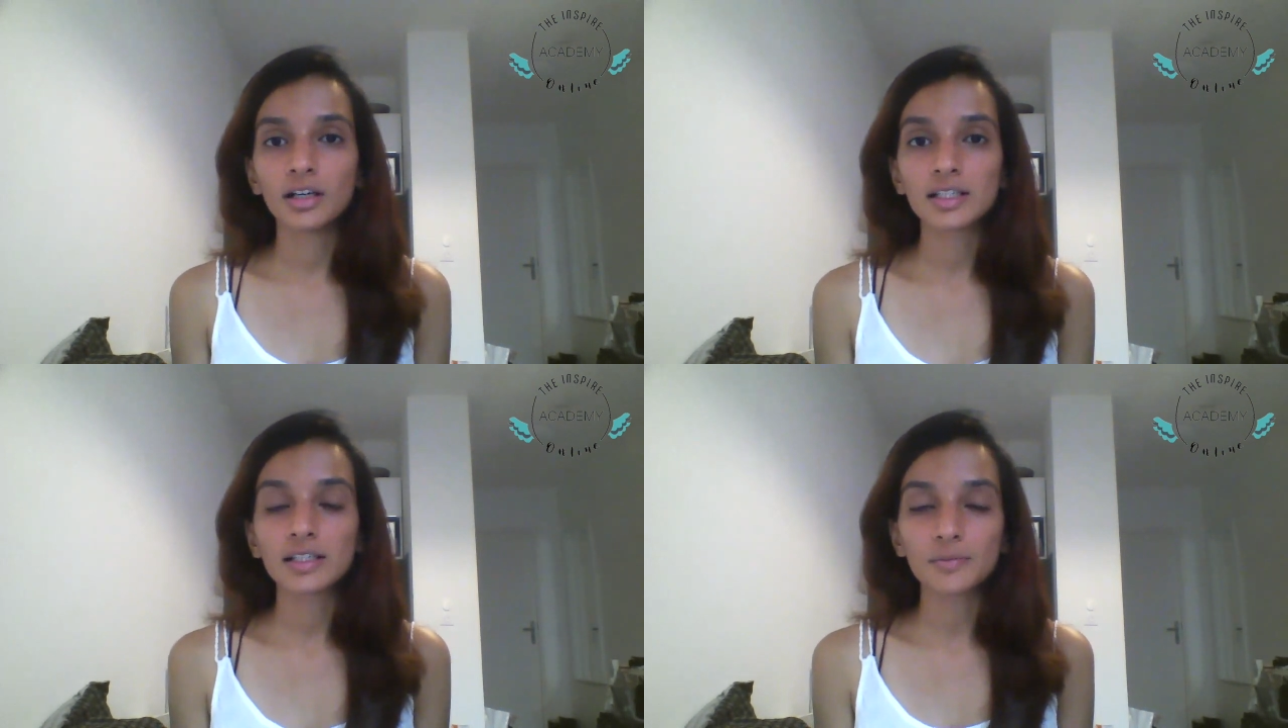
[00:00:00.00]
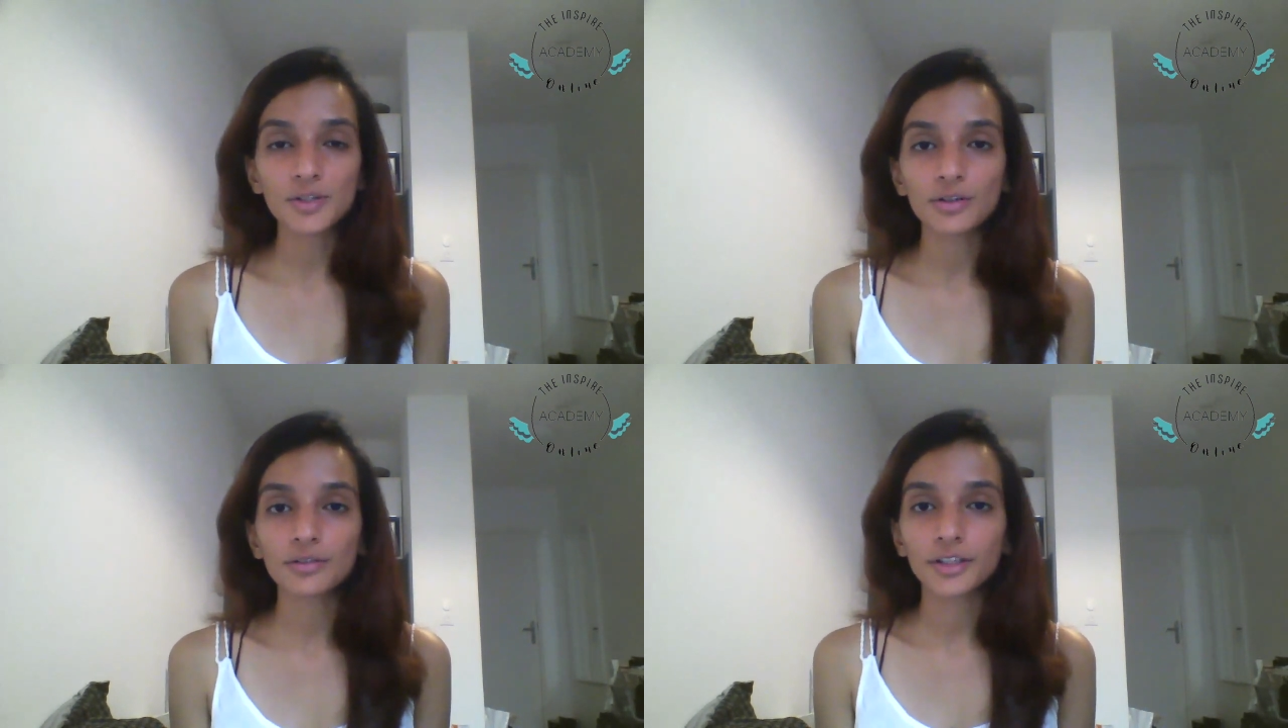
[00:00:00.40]
some
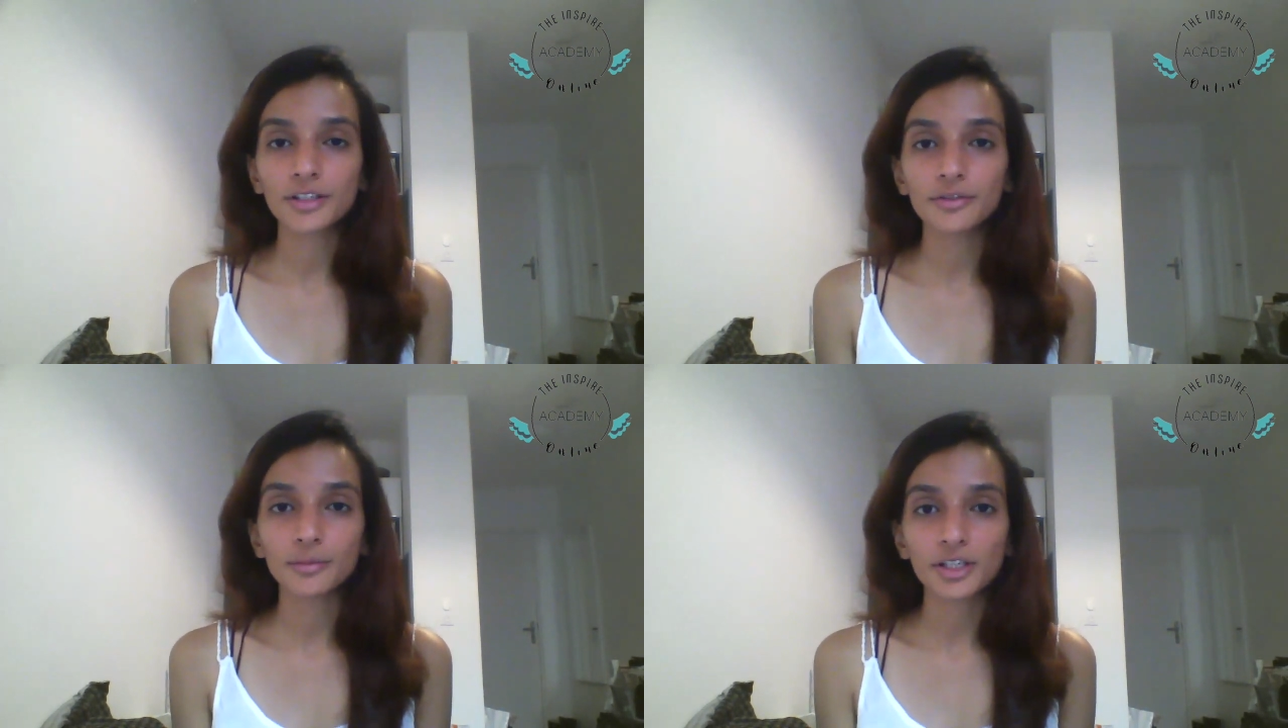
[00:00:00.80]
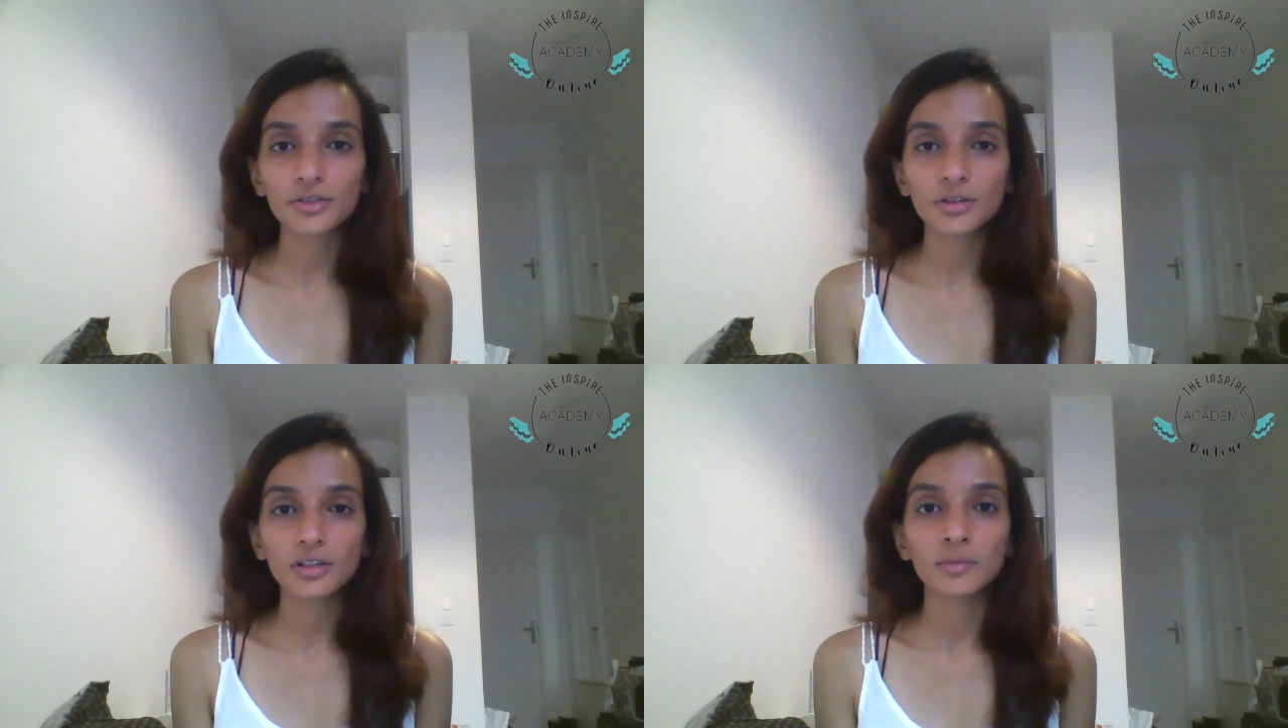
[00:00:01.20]
sort of
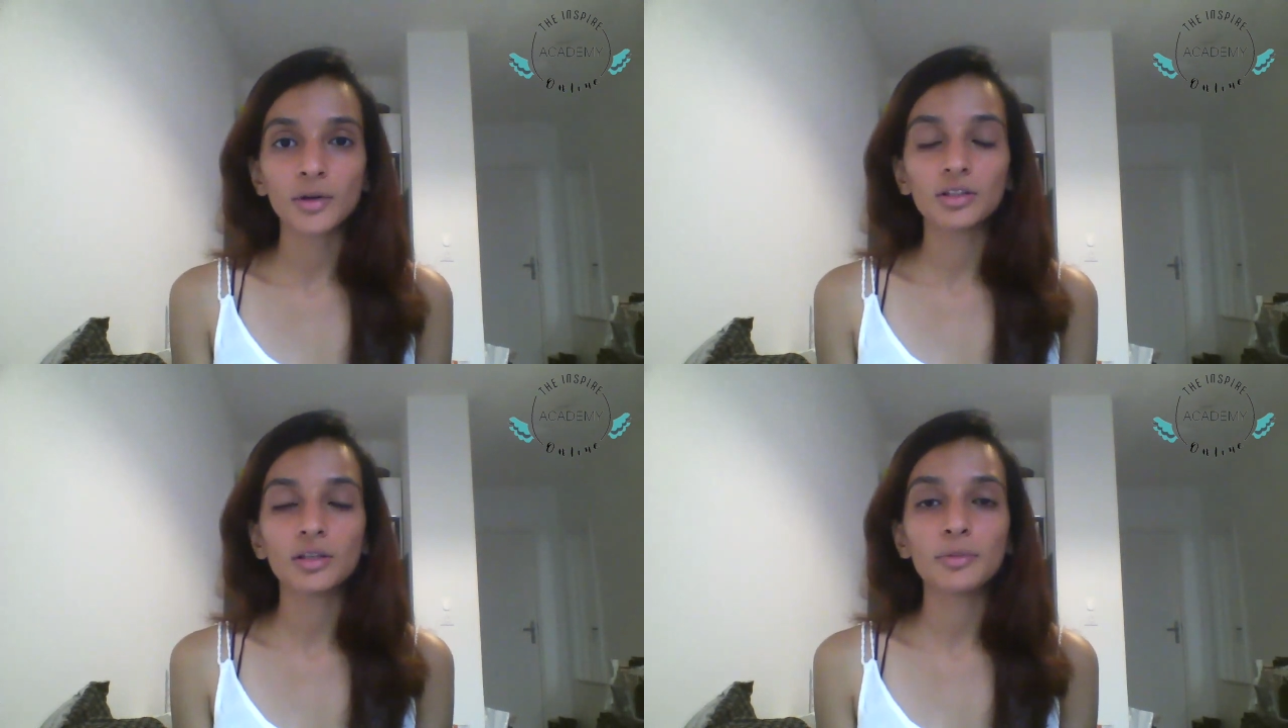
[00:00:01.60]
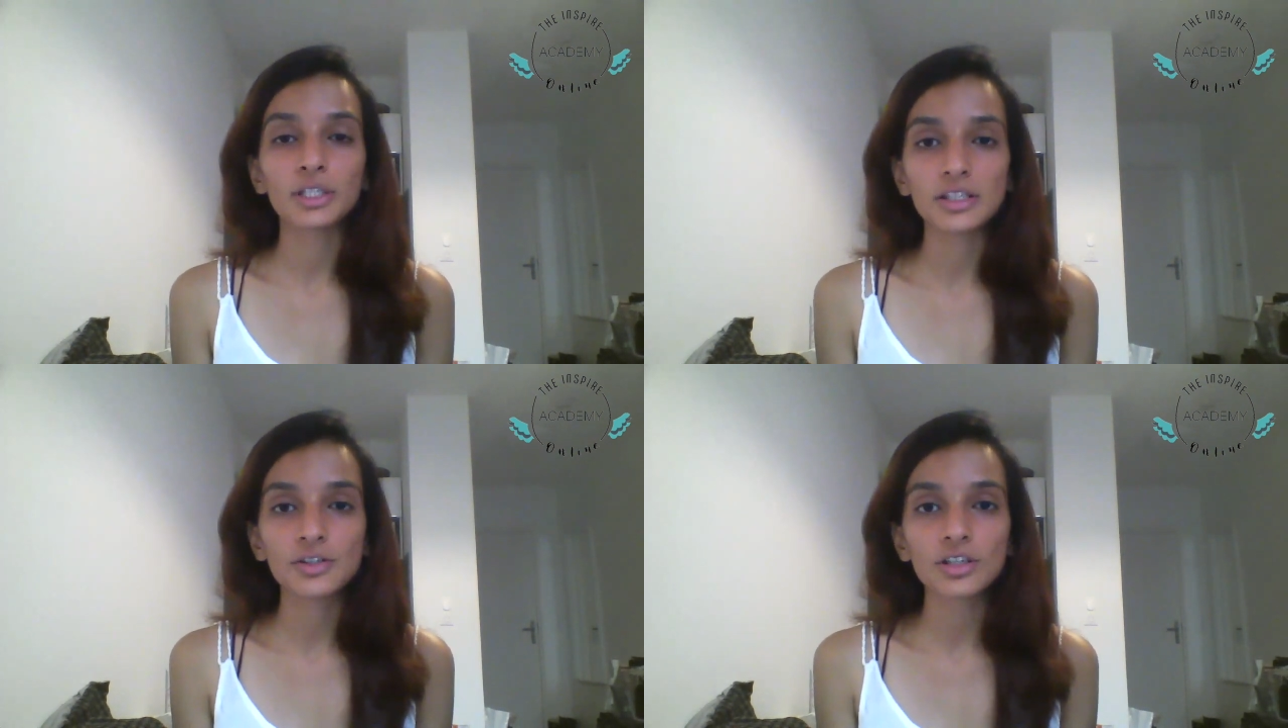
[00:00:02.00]
information about the
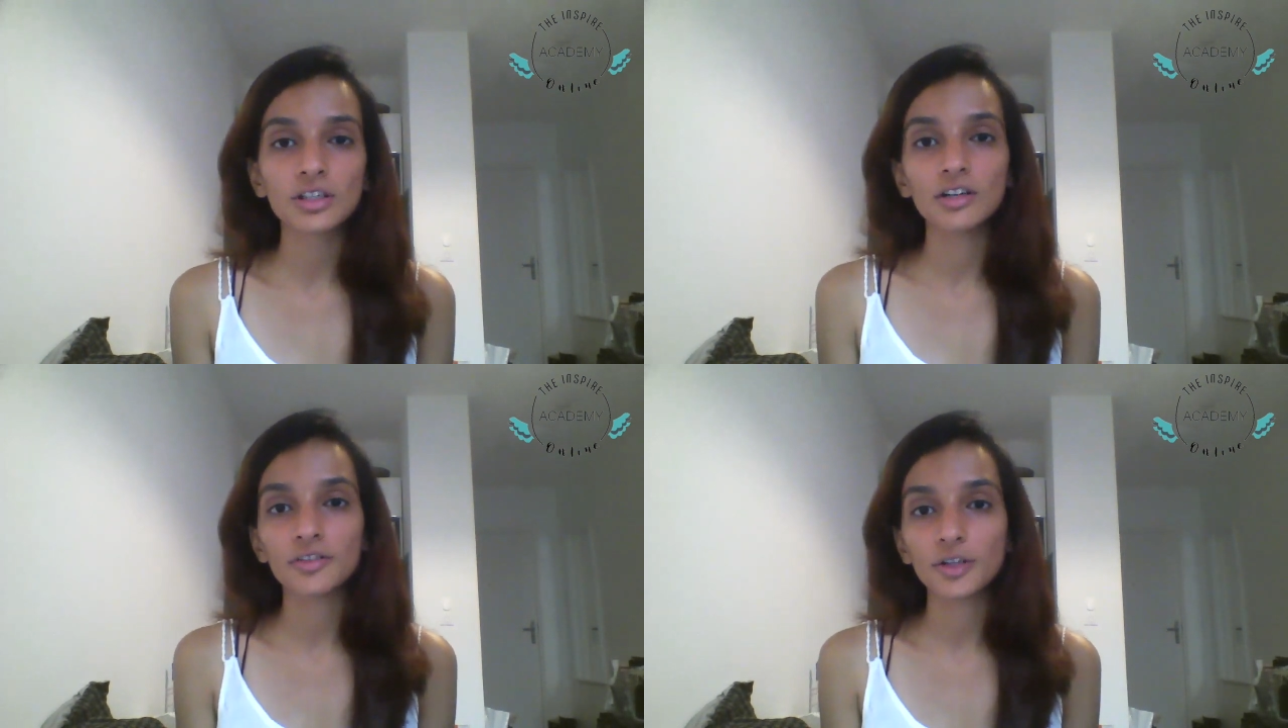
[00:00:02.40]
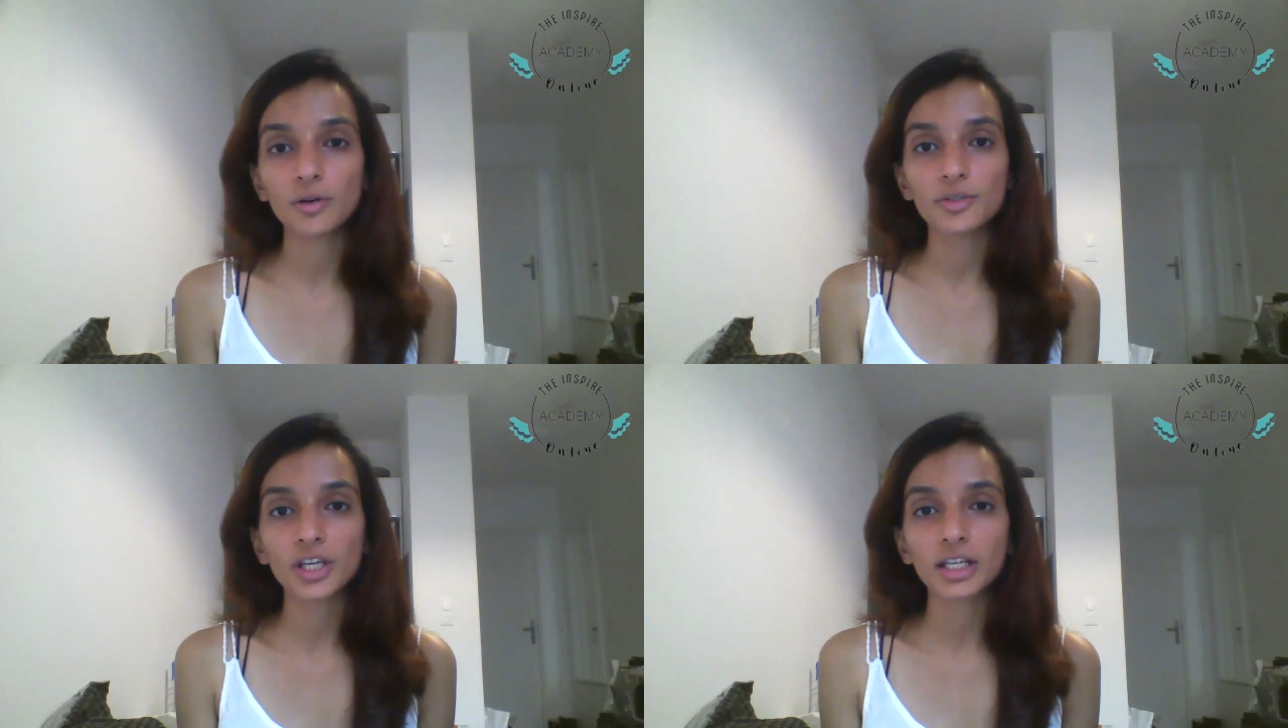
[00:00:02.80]
position of an
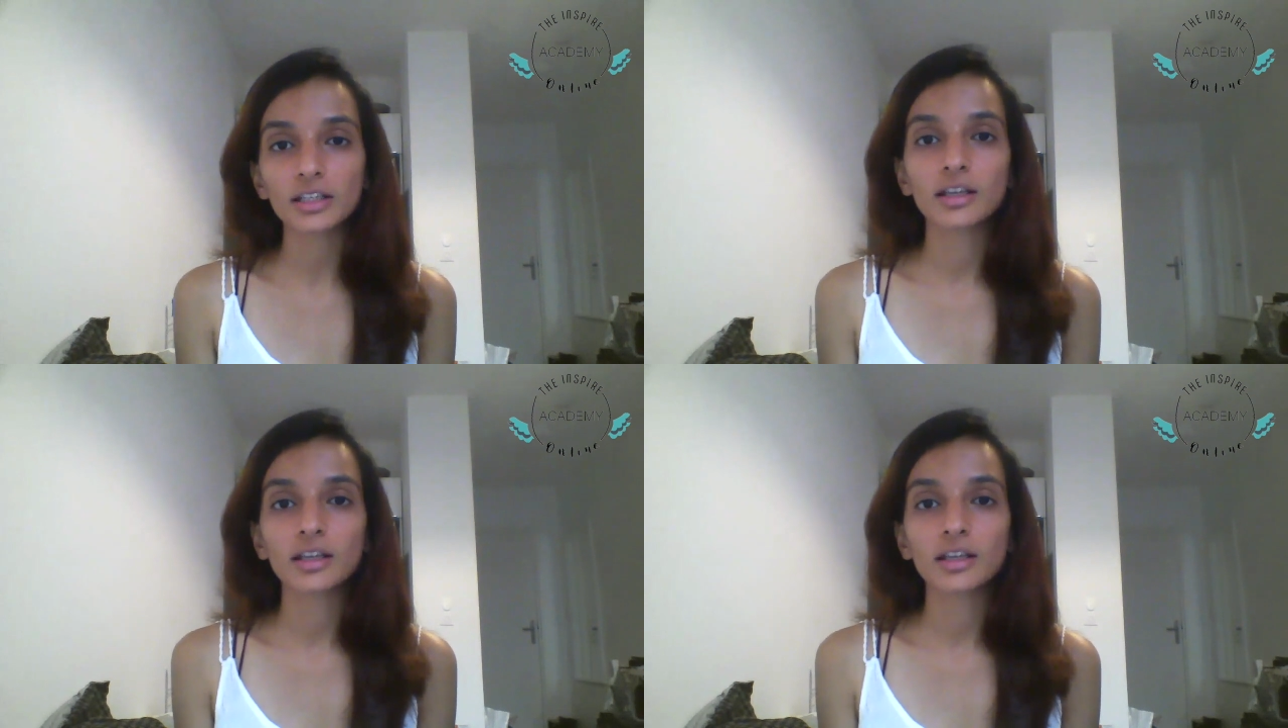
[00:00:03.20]
object.